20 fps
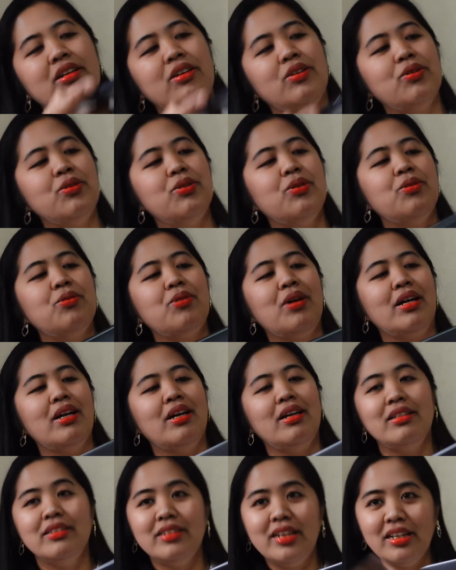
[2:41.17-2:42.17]
I don't know what,
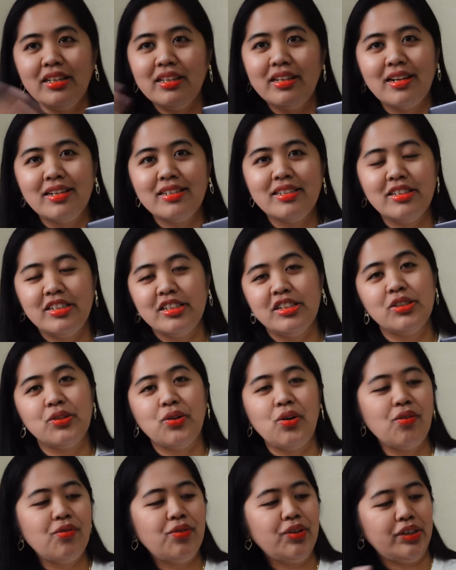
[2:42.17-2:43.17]
let us
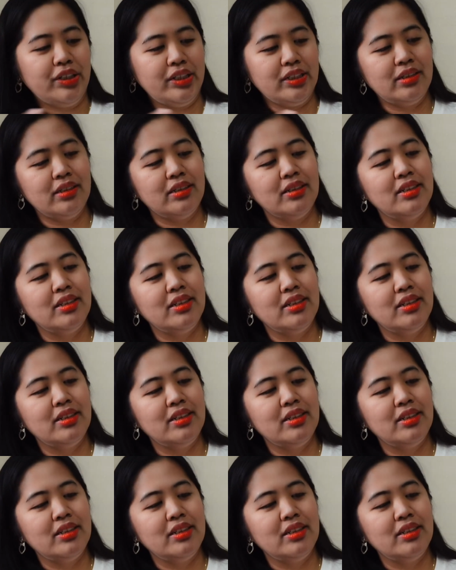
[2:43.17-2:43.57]
discover it.